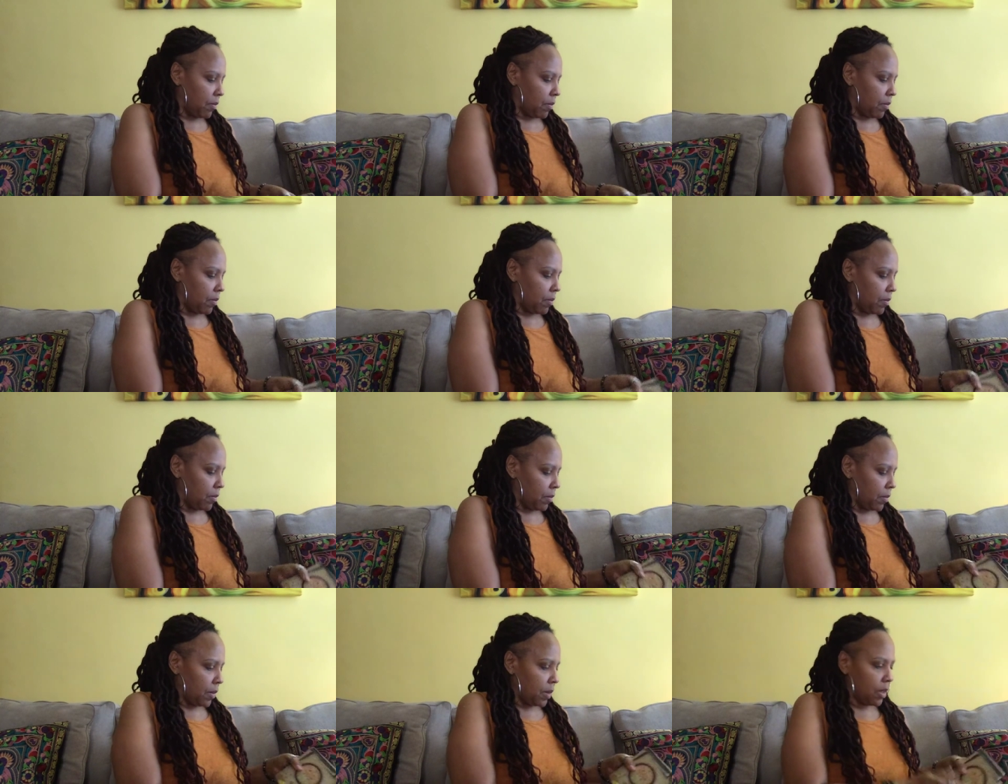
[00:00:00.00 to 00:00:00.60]

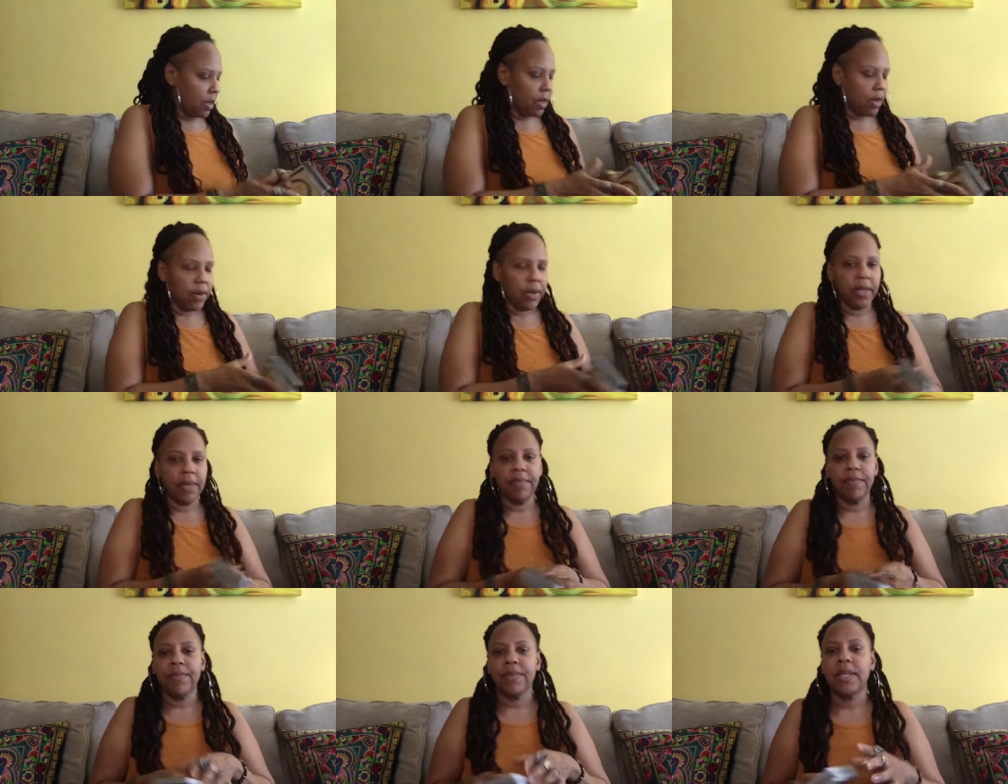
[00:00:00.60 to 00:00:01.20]

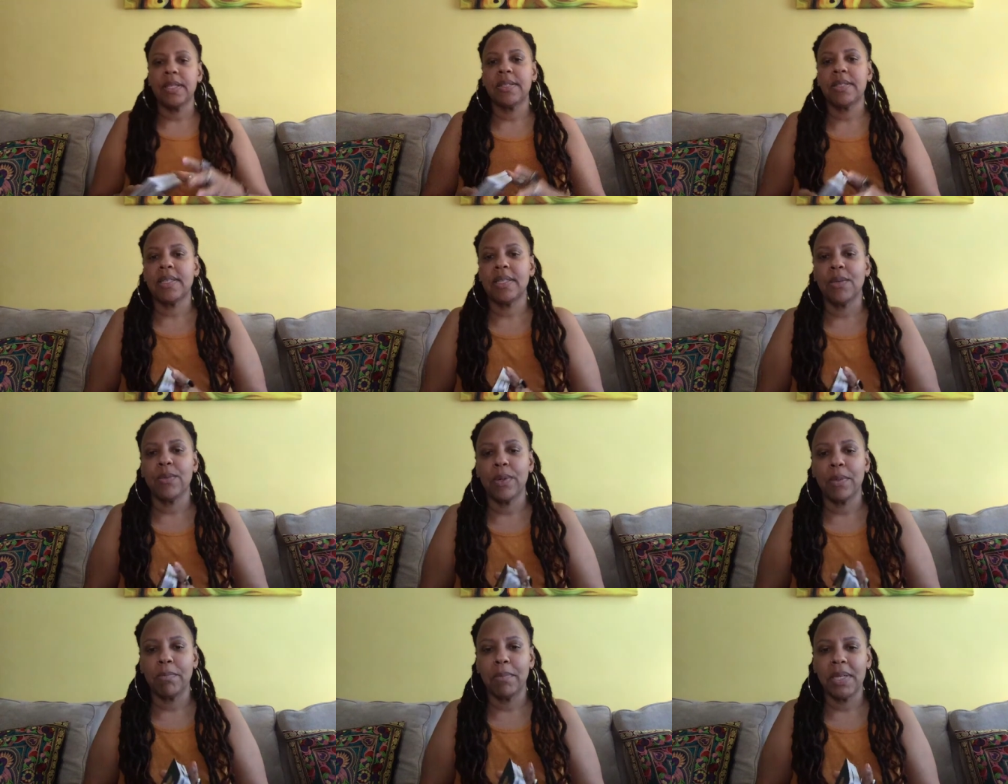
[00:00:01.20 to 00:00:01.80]
Let's see
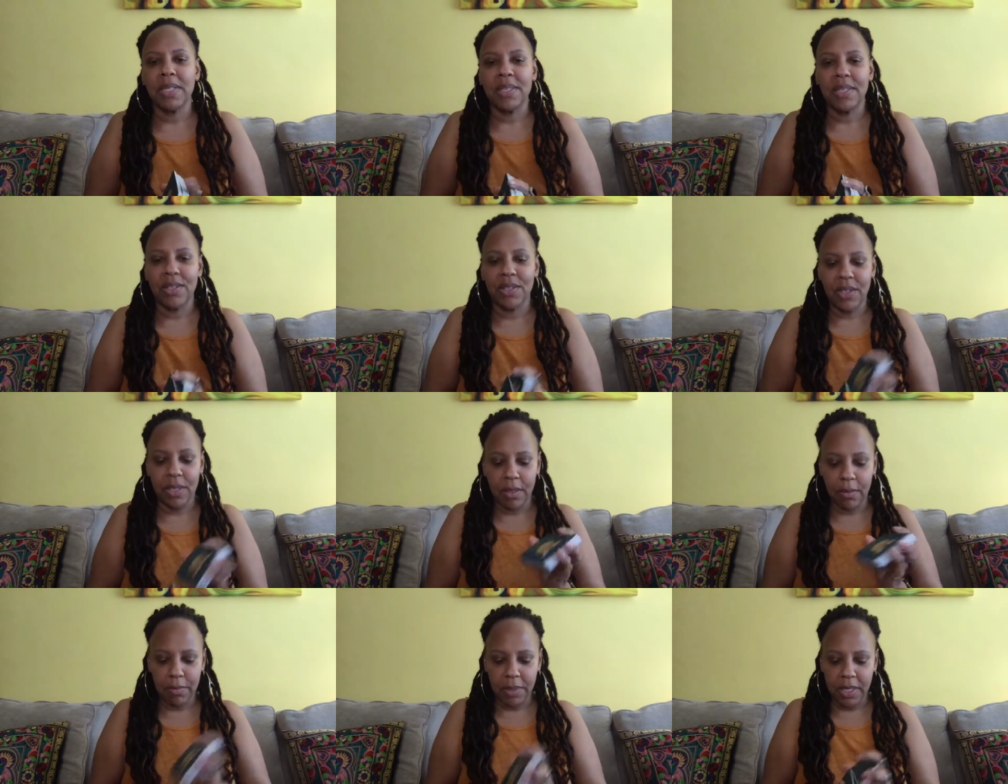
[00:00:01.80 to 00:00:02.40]
what message
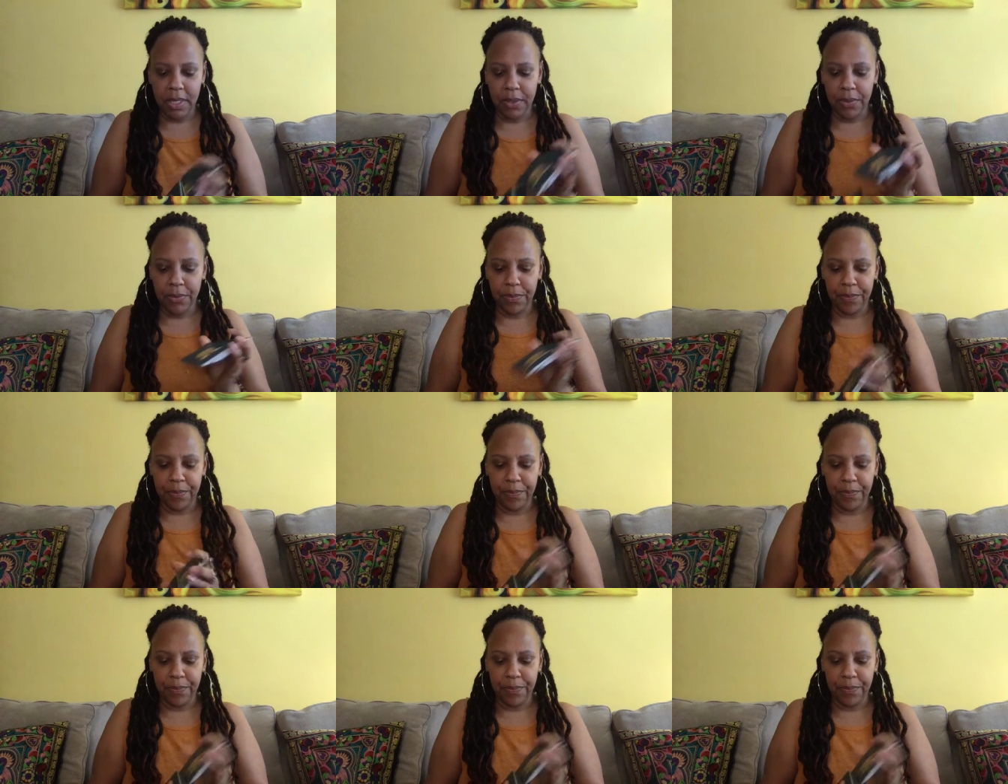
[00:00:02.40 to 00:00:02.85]
comes out.